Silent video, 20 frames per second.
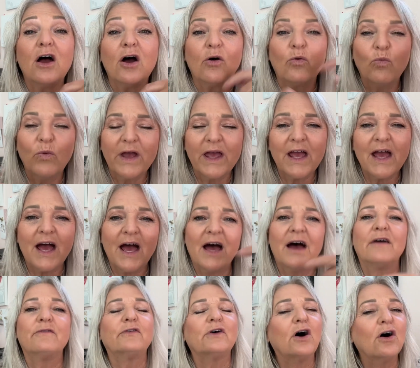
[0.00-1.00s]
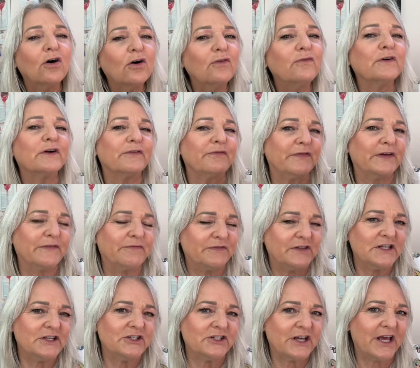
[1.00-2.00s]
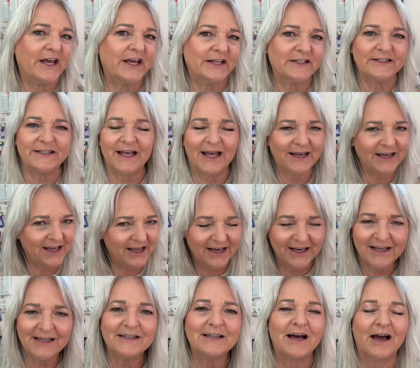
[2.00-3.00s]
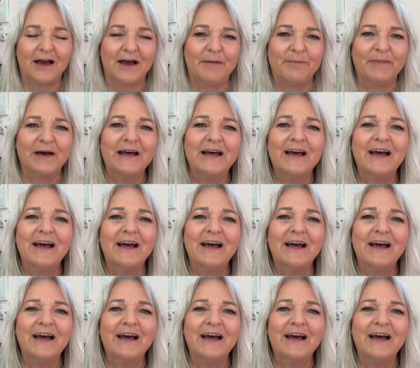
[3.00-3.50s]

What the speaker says: We have over 50 shades at any time.